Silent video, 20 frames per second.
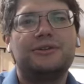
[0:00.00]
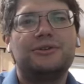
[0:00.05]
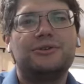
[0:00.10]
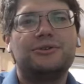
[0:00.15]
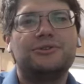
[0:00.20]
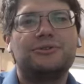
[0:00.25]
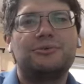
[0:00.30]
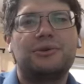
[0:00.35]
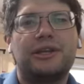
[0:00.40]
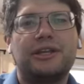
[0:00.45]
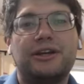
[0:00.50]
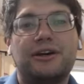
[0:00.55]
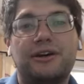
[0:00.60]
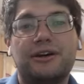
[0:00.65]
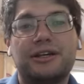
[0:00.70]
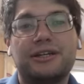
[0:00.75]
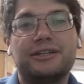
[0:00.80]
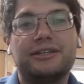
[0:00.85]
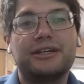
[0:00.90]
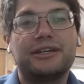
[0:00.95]
who's one of the
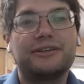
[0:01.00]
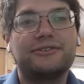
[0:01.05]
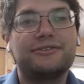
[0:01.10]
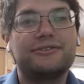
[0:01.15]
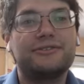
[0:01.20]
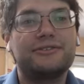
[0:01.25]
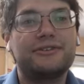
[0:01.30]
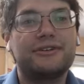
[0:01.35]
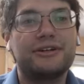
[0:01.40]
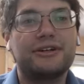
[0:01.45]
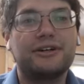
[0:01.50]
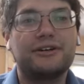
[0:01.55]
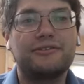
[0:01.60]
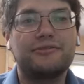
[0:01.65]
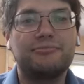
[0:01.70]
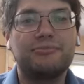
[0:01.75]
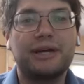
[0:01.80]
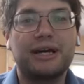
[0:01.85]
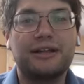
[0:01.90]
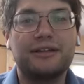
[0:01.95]
architects
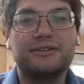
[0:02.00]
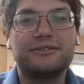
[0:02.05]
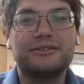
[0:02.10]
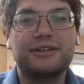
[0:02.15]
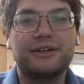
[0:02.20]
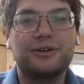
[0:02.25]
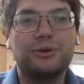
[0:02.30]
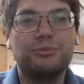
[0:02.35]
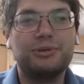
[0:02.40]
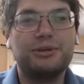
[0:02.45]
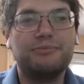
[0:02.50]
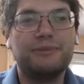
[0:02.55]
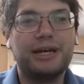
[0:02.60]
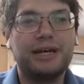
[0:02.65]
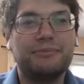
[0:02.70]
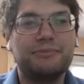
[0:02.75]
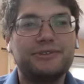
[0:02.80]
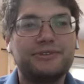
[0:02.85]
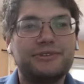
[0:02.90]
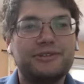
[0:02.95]
of Palestine Open
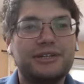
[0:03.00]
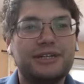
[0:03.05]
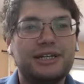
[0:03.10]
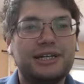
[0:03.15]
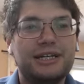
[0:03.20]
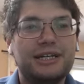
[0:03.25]
Maps,